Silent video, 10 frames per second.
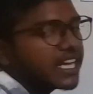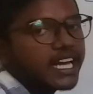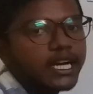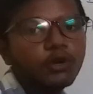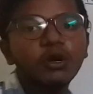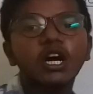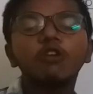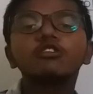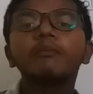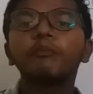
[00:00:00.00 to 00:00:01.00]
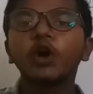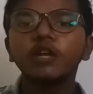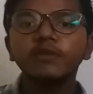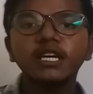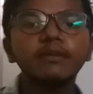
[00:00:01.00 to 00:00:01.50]
take into account the
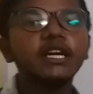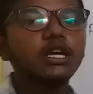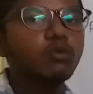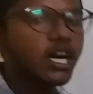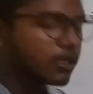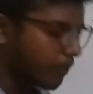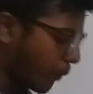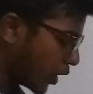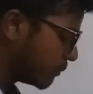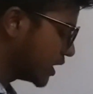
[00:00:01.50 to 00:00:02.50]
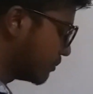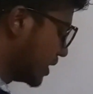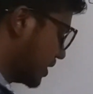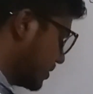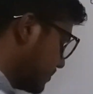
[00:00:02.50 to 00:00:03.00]
permeability. What?
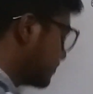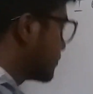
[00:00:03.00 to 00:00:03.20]
Permeability.